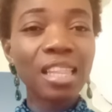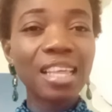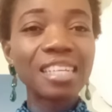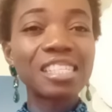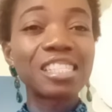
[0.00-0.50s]

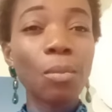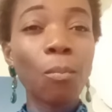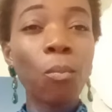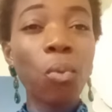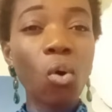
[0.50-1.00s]
That is
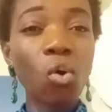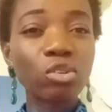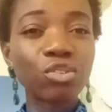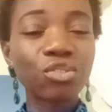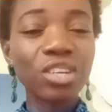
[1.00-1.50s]
the
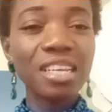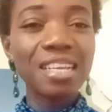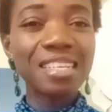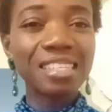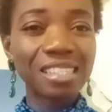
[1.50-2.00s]

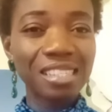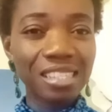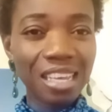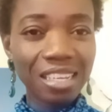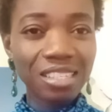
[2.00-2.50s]
poultry
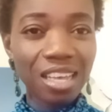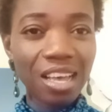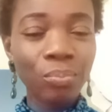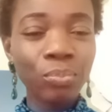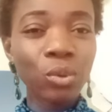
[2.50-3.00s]
sector.